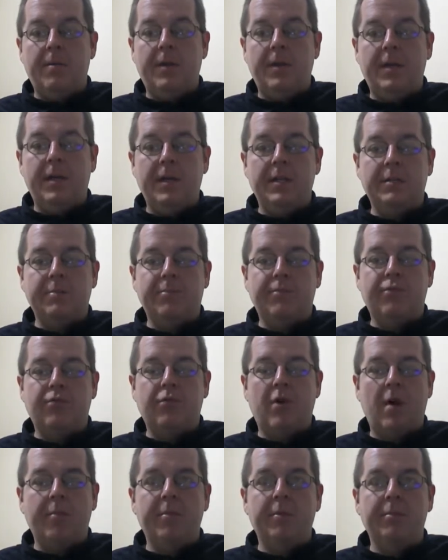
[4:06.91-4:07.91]
He's
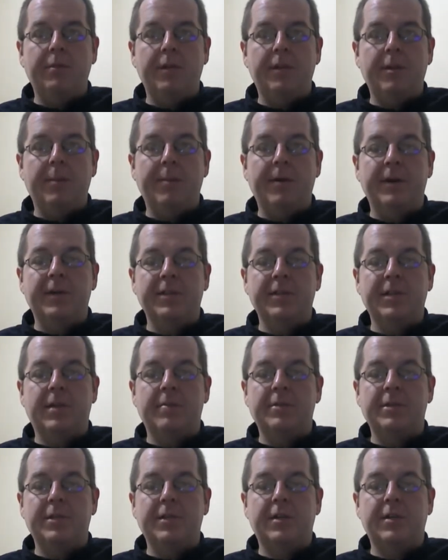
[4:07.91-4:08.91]
probably the best
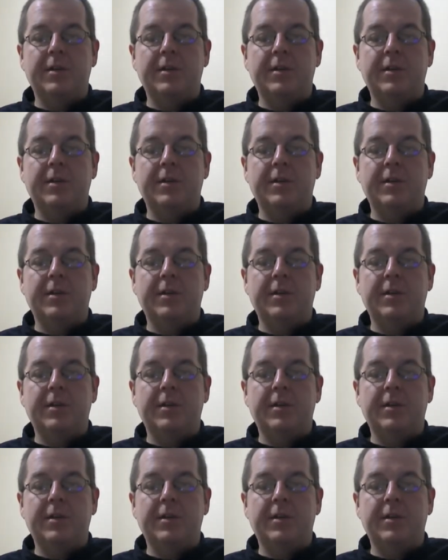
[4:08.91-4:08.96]
MC